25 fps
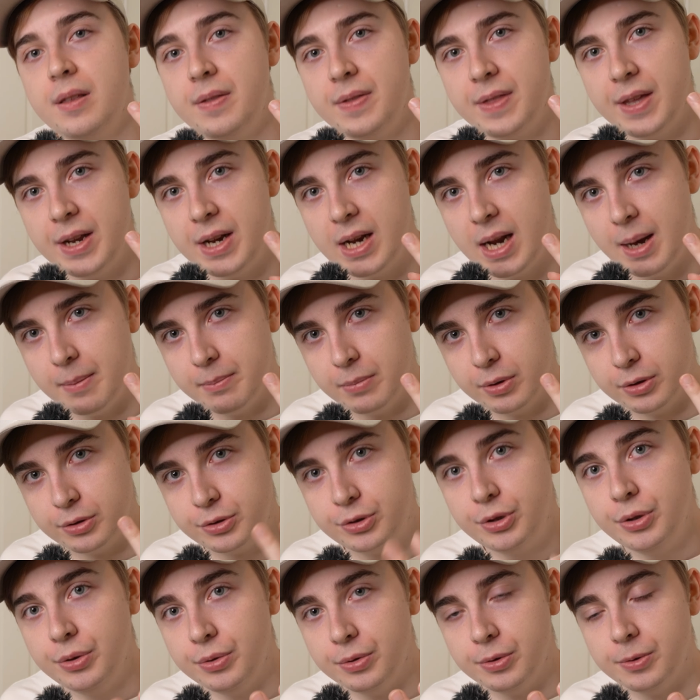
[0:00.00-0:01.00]
then number
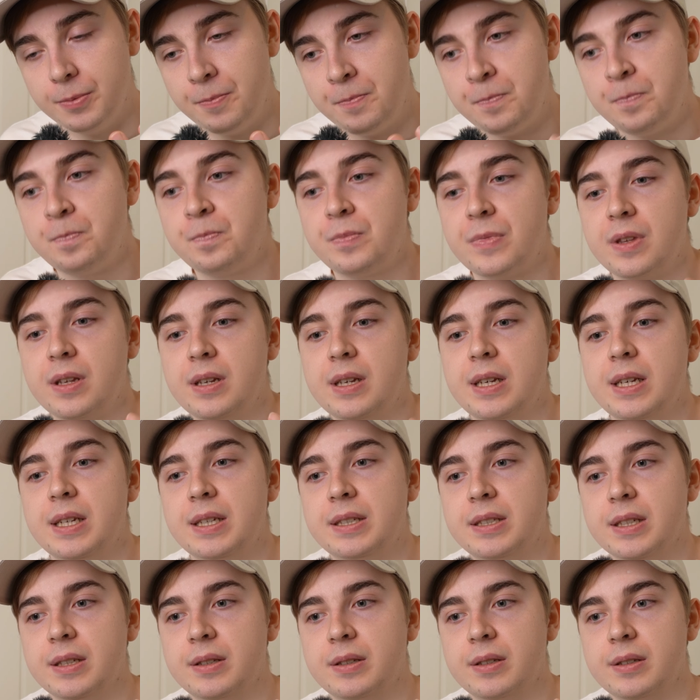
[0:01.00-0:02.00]
2
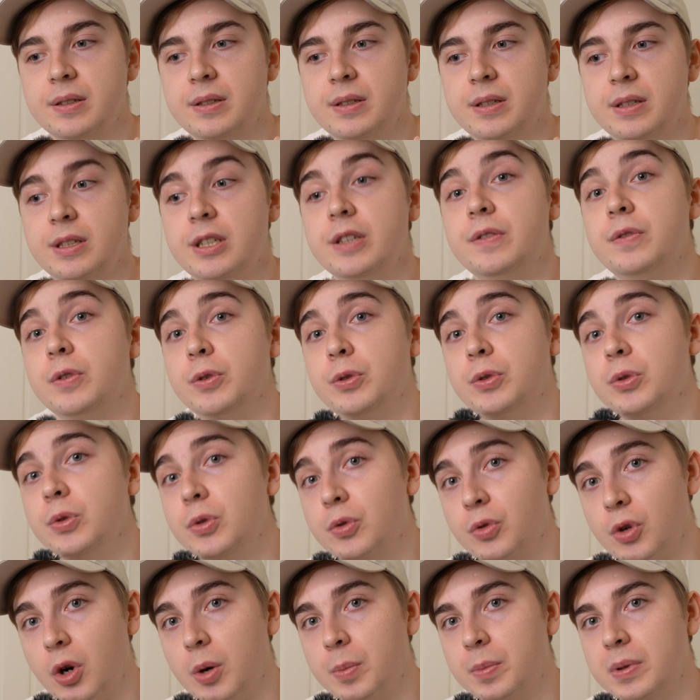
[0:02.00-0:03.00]
is that if you do
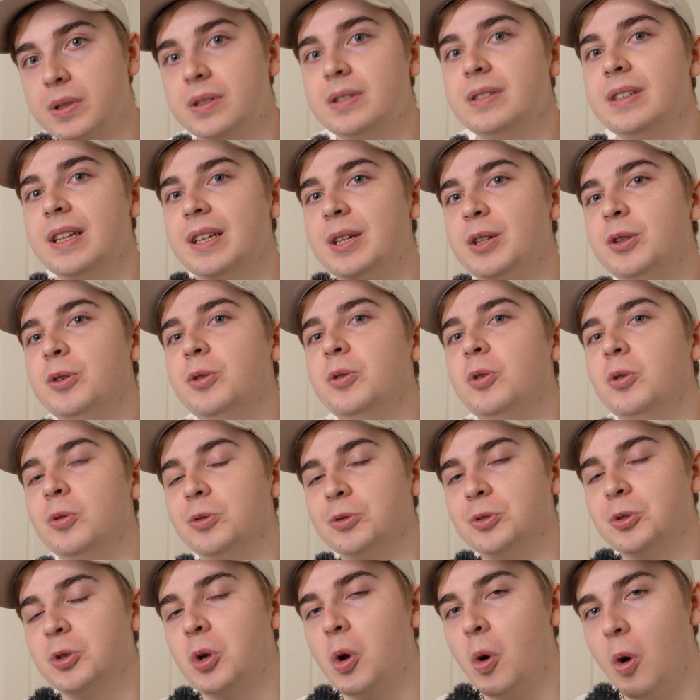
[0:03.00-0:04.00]
crop, then you
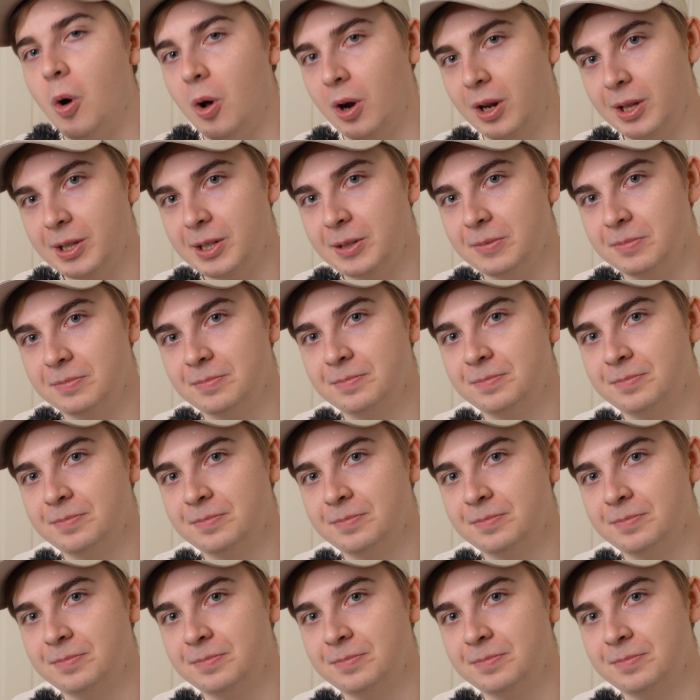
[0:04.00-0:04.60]
lose quality.